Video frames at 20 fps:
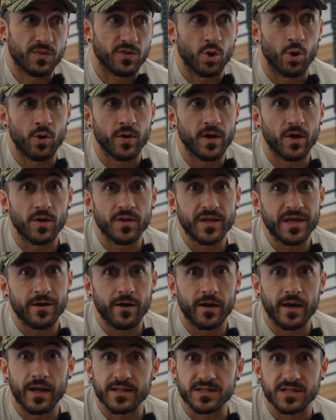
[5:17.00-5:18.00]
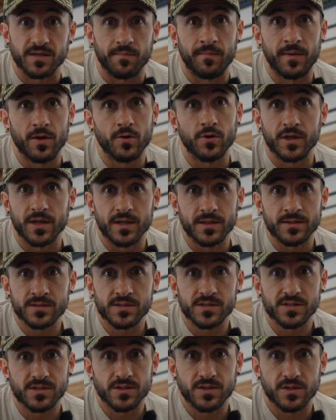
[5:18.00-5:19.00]
throwing it on the internet to
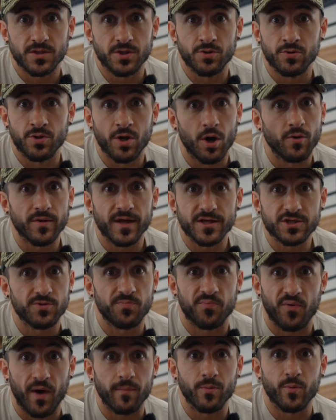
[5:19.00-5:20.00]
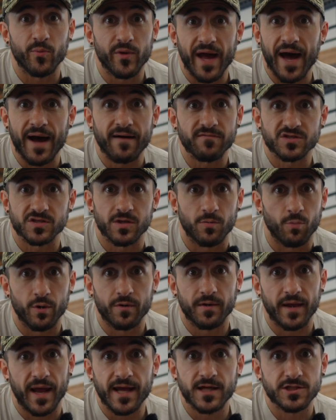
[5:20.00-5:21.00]
millions, you know that you probably have
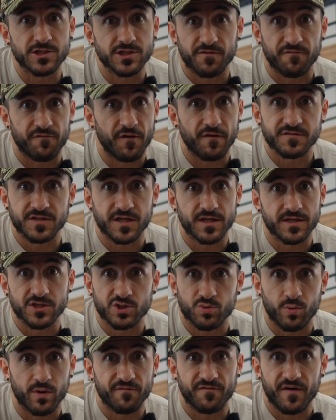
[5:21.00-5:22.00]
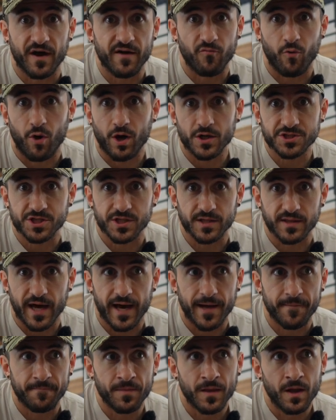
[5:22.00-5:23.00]
someone ages fifteen to twenty-five watching
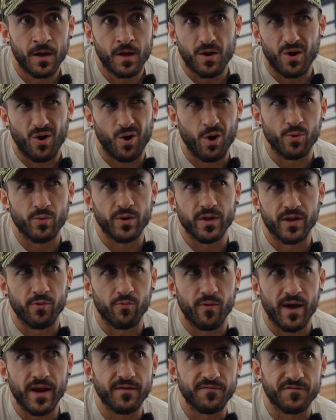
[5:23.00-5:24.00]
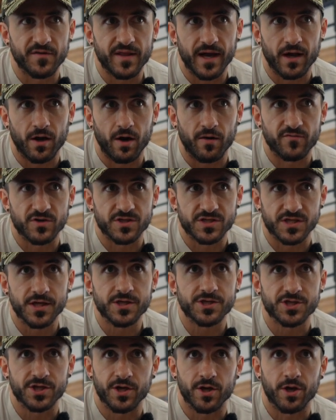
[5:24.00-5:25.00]
that aren't really ready for that
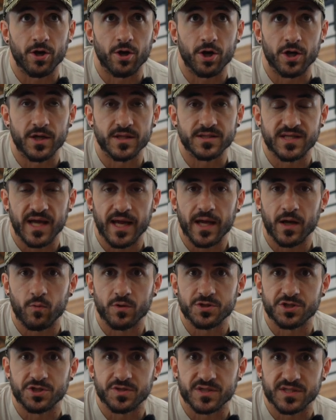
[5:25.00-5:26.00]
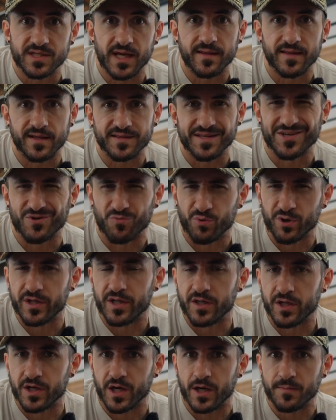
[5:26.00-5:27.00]
conversation and are going to take what you say, that they
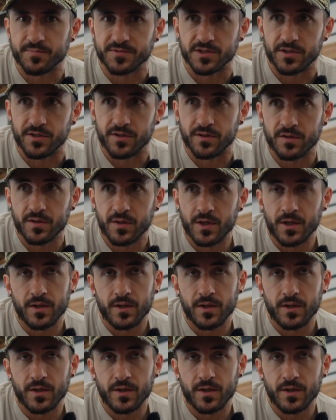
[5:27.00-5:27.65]
really look up to you.